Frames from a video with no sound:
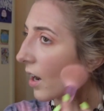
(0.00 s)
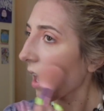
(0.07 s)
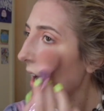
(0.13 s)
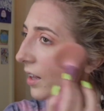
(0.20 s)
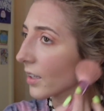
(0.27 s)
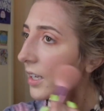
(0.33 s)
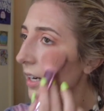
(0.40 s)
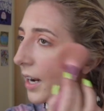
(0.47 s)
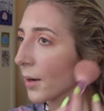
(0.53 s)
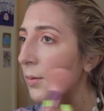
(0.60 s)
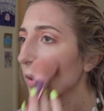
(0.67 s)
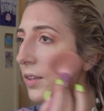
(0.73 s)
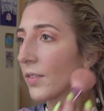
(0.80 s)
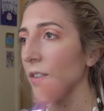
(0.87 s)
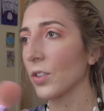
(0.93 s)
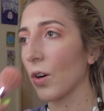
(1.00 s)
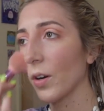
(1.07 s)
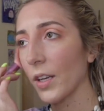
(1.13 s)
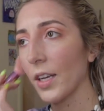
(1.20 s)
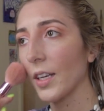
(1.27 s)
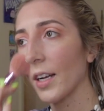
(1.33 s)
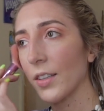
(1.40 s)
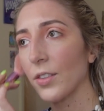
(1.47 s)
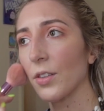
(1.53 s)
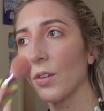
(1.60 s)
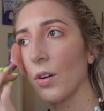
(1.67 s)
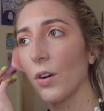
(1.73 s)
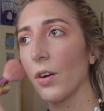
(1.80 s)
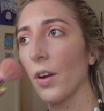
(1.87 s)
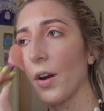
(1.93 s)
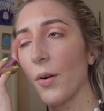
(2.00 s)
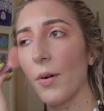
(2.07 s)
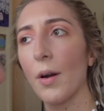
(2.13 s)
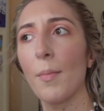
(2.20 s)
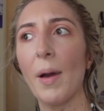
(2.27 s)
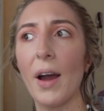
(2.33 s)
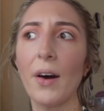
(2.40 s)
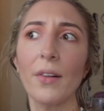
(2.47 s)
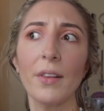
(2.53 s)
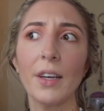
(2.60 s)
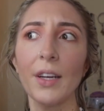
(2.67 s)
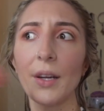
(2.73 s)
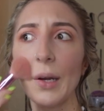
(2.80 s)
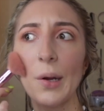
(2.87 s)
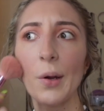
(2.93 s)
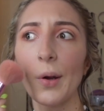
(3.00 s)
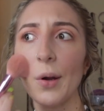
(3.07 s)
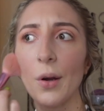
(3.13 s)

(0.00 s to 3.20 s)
Holly and I were even talking not too long ago about like,